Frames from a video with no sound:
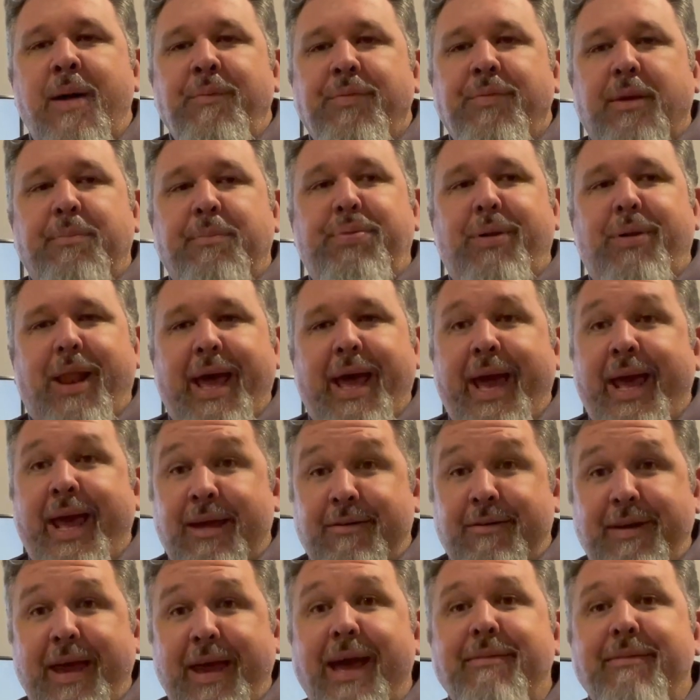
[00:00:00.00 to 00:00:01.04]
the plan
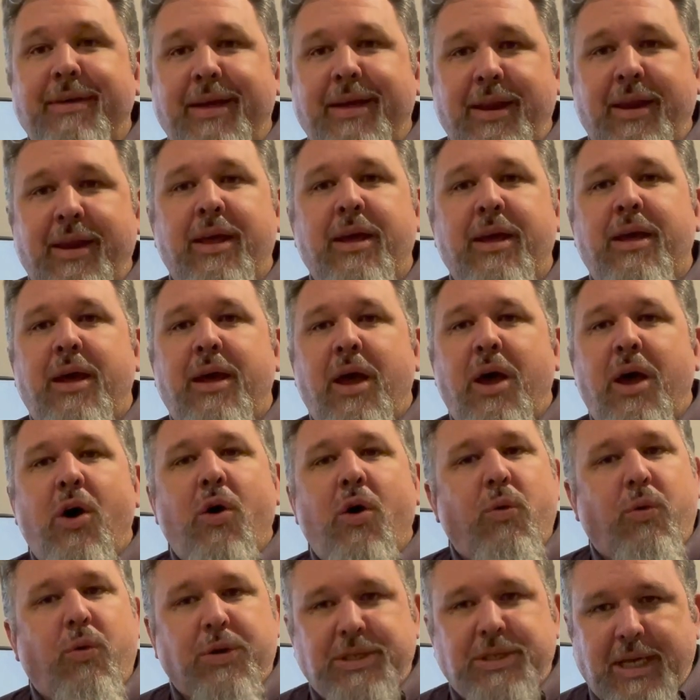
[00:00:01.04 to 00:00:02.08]
of heaven
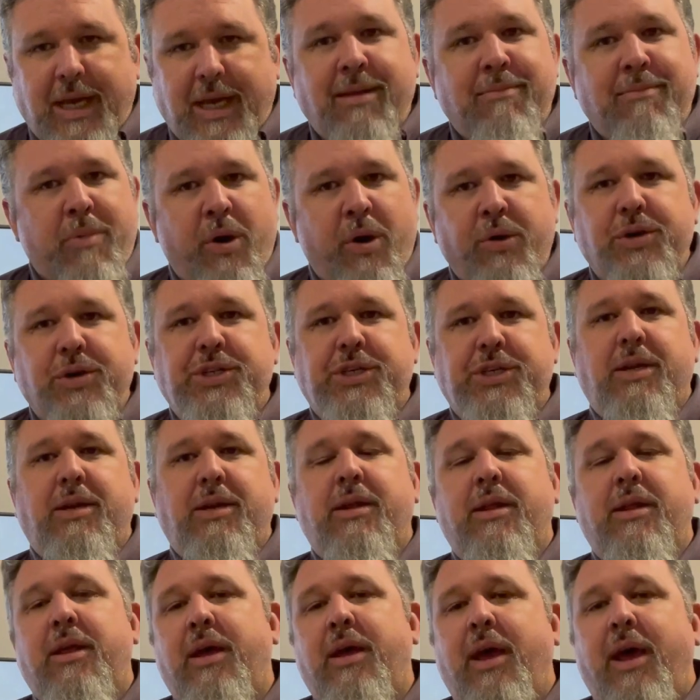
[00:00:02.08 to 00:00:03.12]
was in motion,
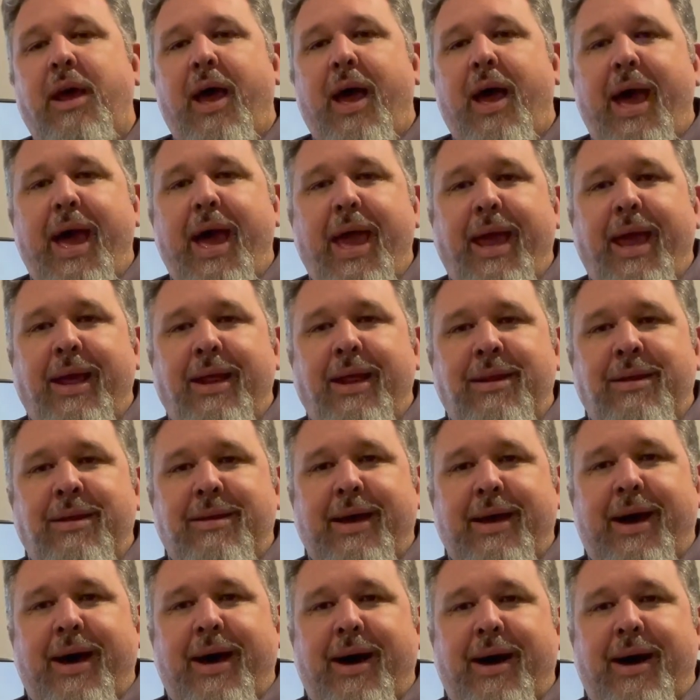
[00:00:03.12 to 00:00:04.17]
and
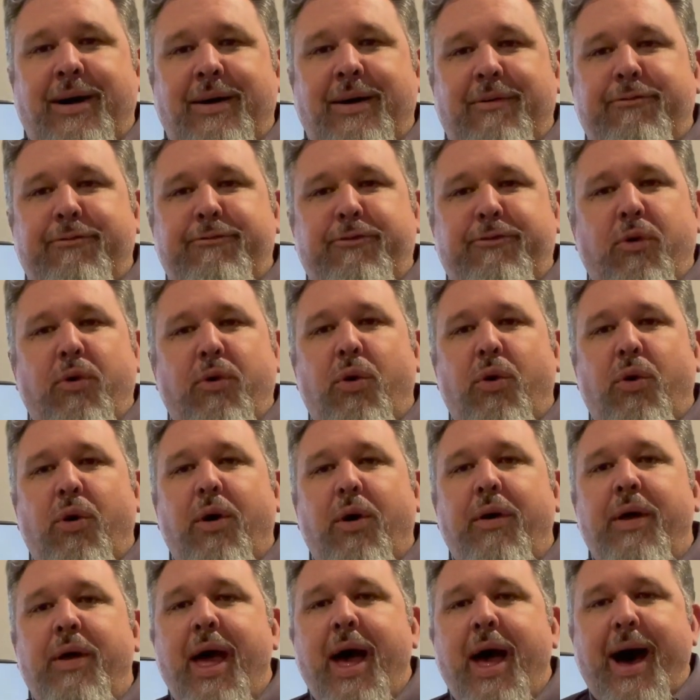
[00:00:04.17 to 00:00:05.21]

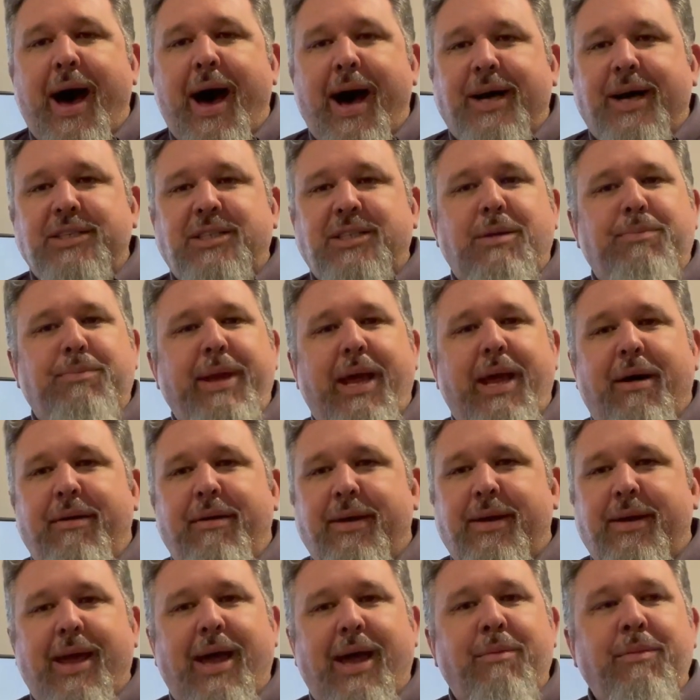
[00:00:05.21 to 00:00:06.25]
for us to be able
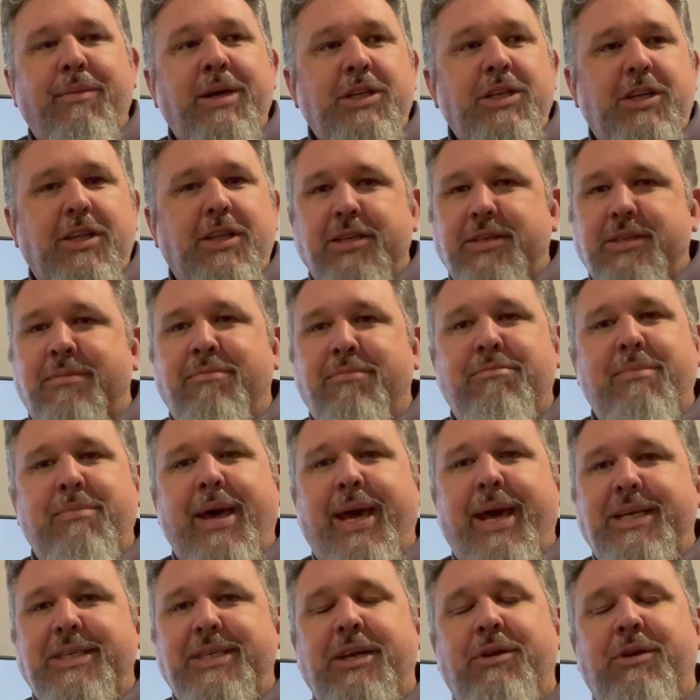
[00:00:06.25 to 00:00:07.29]
to come into this
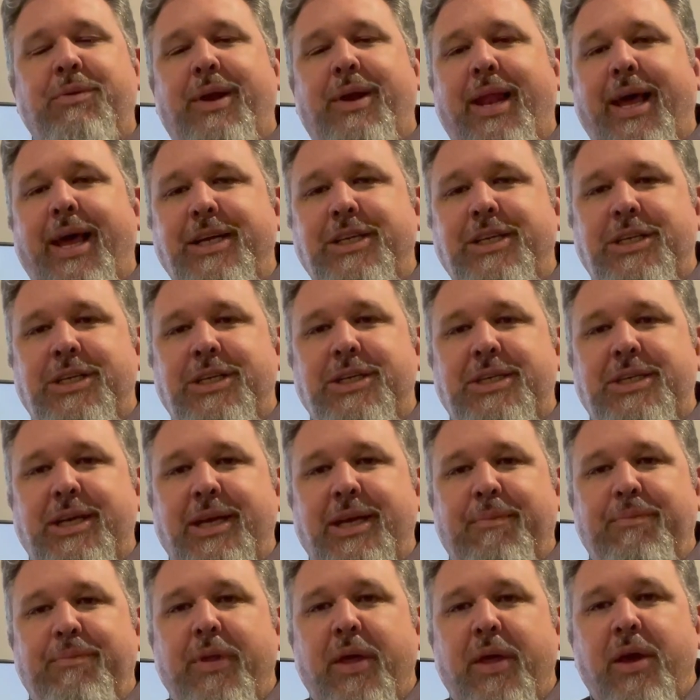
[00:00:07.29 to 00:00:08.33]
amazing
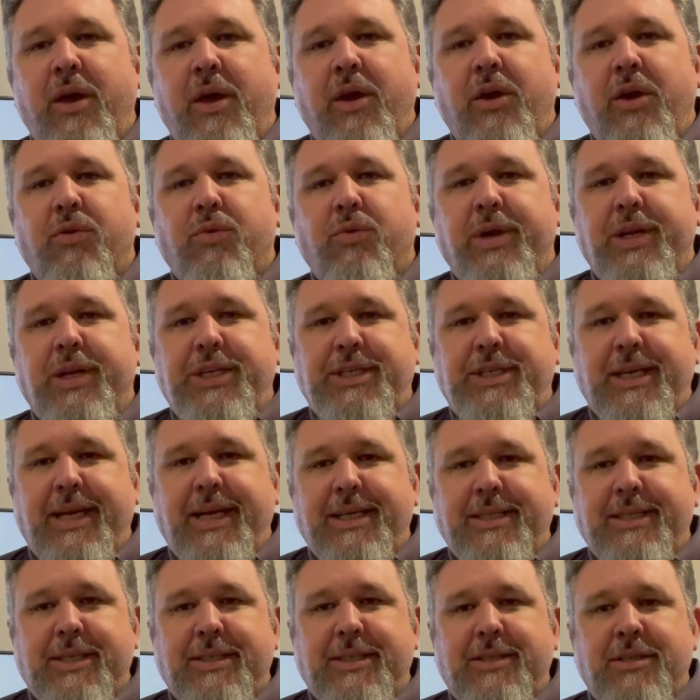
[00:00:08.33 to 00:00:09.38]
relationship with
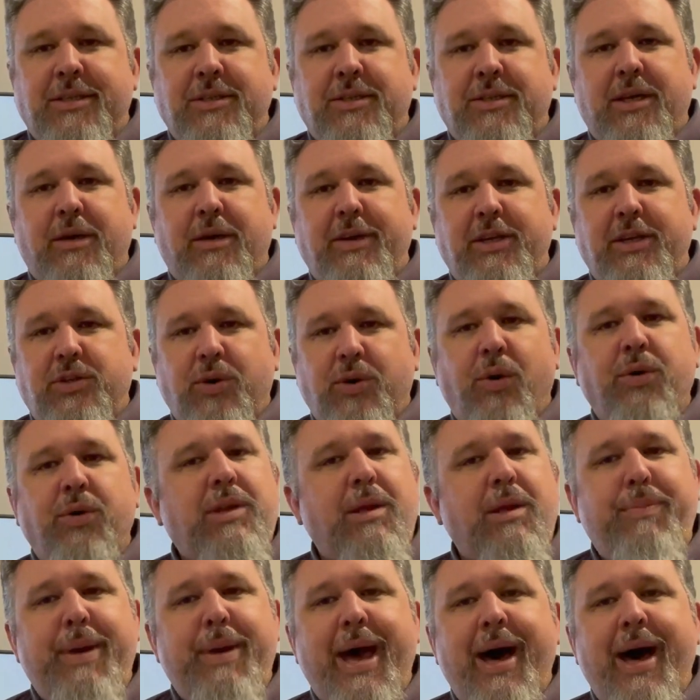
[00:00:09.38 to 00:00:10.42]
Jesus. And so we talked
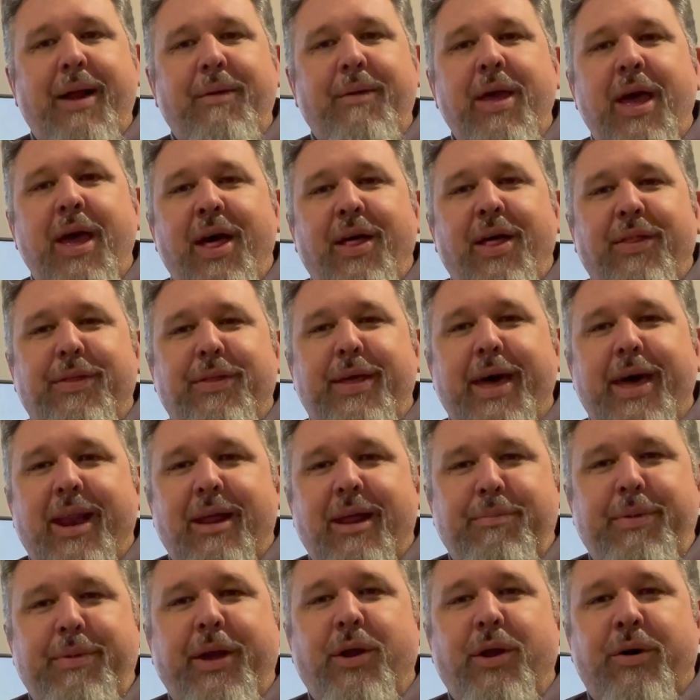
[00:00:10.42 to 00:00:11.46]
about that
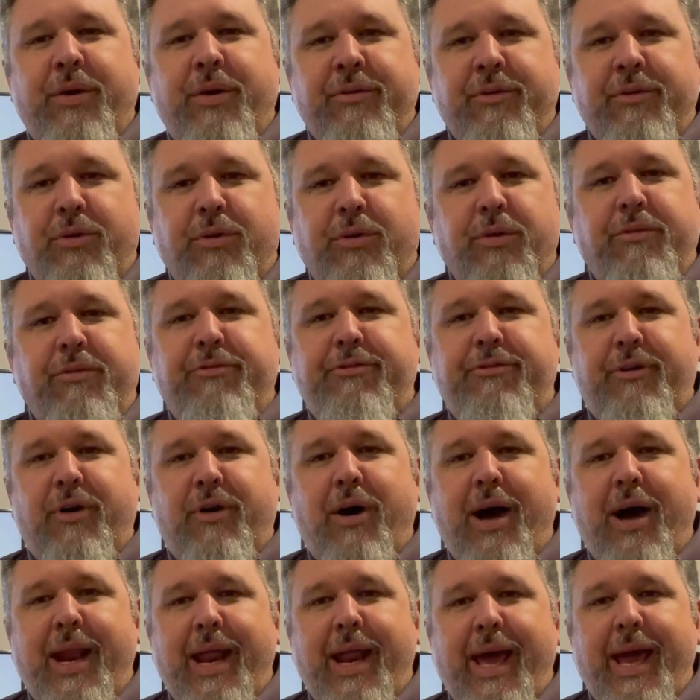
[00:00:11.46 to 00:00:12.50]
a bit on Good
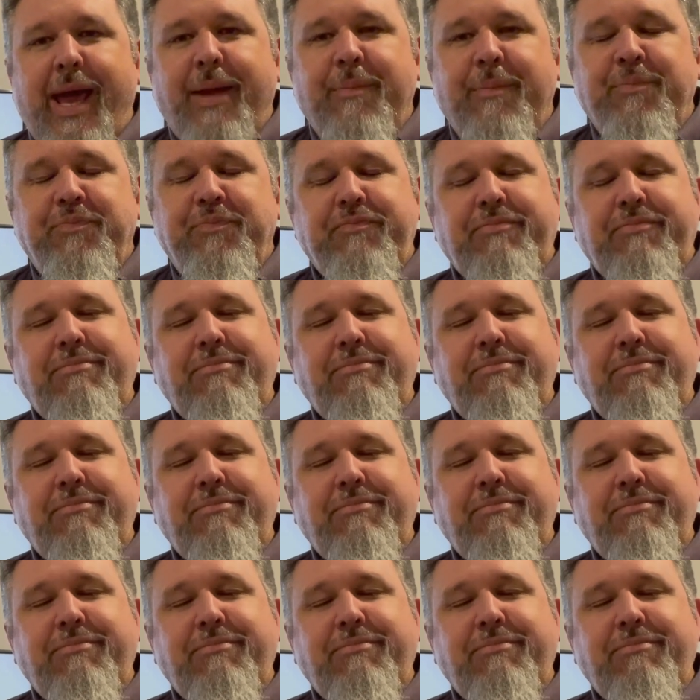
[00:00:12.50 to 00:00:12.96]
Friday.